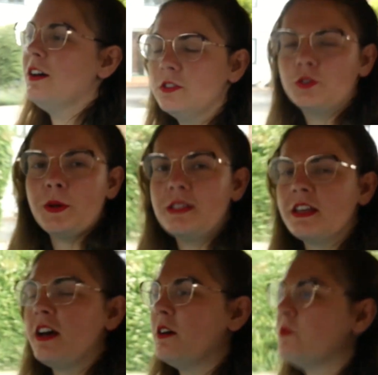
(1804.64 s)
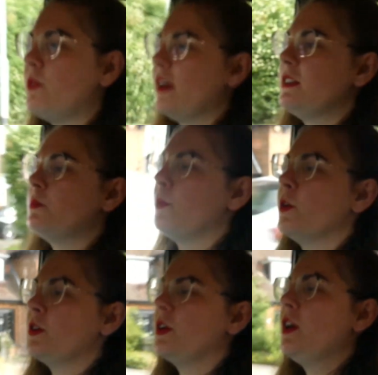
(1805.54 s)
Twitter and Facebook
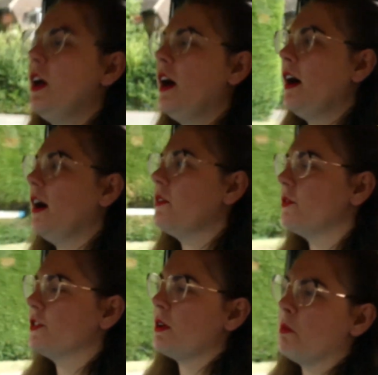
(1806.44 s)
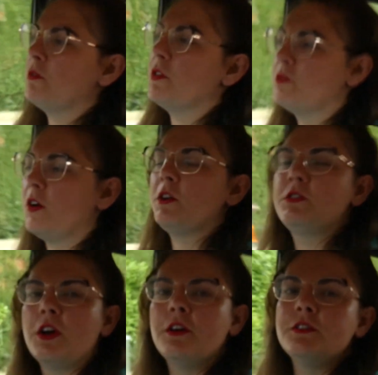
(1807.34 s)
for some of the
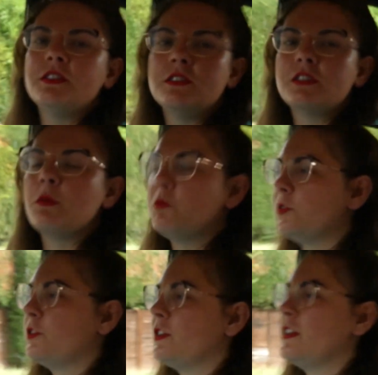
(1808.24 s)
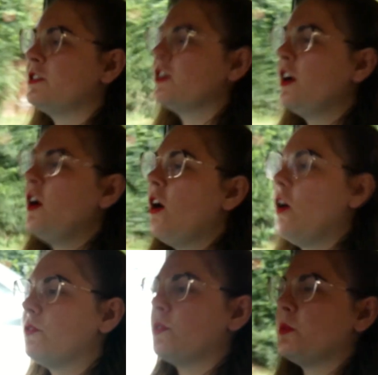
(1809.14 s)
photos and some footage
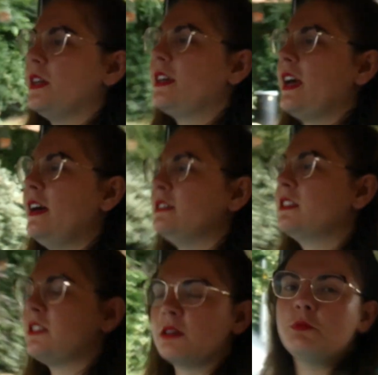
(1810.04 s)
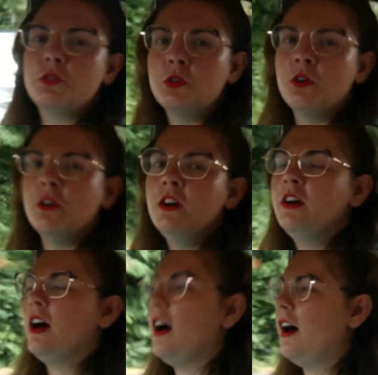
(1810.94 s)
of the weekend, because I'm sure
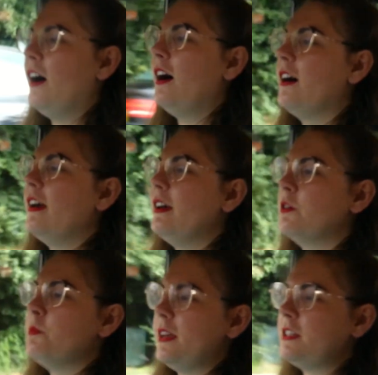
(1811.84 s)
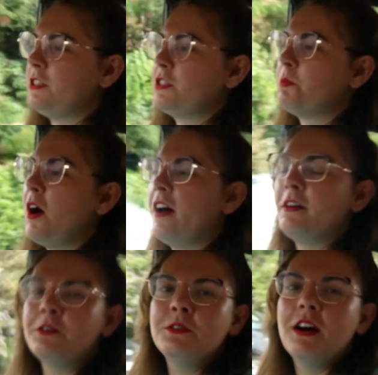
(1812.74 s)
it'll make you
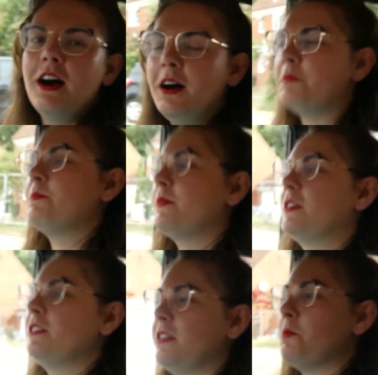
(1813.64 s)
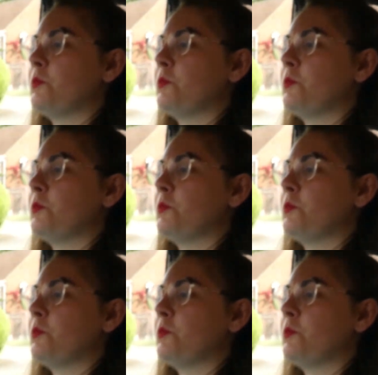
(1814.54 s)
smile, because the